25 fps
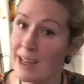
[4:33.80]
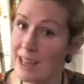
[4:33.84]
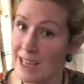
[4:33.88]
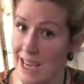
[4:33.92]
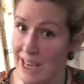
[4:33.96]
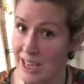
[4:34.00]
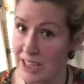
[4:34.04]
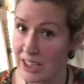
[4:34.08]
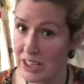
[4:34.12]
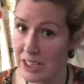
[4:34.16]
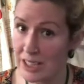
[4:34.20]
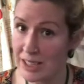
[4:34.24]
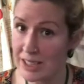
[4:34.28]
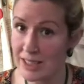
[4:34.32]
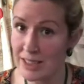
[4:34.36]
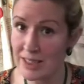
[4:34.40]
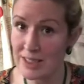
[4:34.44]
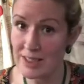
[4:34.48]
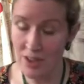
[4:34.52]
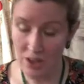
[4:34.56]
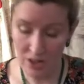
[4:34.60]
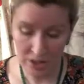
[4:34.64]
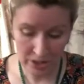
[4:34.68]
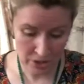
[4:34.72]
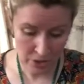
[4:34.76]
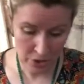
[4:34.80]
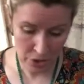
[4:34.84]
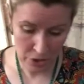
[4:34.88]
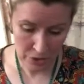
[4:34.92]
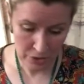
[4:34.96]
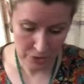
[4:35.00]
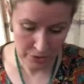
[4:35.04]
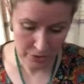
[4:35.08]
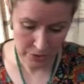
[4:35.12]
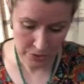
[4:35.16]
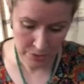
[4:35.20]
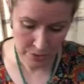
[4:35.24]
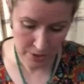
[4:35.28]
actually design your own
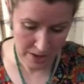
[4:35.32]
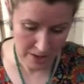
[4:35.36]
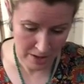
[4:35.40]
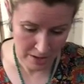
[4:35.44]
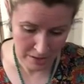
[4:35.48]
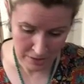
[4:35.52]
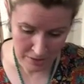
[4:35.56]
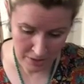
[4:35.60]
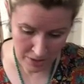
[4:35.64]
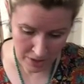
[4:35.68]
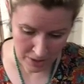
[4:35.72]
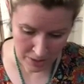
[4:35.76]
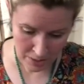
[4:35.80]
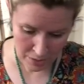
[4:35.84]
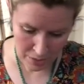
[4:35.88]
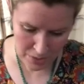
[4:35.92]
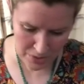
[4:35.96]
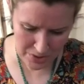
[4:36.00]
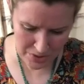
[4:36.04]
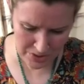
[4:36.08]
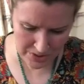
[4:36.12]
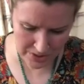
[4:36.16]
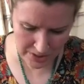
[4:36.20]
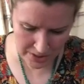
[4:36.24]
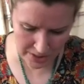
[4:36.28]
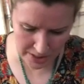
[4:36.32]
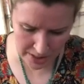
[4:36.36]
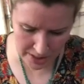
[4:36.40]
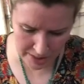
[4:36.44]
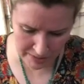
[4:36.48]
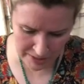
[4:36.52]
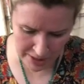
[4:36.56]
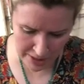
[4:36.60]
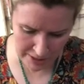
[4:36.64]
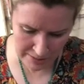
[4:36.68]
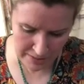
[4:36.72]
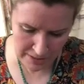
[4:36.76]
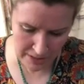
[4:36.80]
as well. Once you kind of
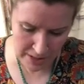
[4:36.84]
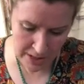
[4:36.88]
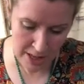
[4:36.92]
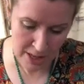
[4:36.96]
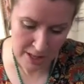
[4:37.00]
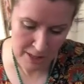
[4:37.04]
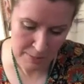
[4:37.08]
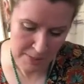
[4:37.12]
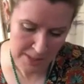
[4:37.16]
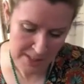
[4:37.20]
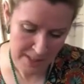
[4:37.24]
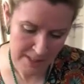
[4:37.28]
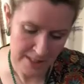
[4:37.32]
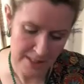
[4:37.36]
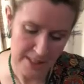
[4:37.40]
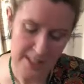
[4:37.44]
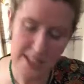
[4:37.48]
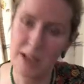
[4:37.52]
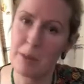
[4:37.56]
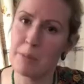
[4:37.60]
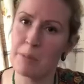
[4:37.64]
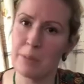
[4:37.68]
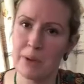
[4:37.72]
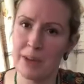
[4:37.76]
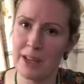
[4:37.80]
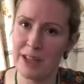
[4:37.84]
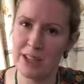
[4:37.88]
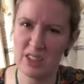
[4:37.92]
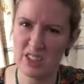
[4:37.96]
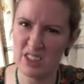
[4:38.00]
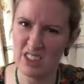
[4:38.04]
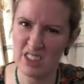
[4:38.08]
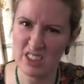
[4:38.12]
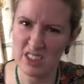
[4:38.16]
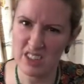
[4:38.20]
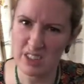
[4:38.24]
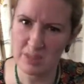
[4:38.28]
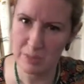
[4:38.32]
have the other bits of the template, you
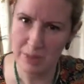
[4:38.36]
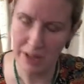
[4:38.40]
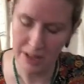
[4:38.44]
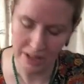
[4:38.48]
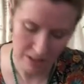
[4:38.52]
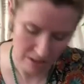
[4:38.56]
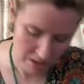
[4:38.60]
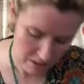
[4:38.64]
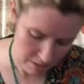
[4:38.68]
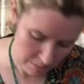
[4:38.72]
can just make it up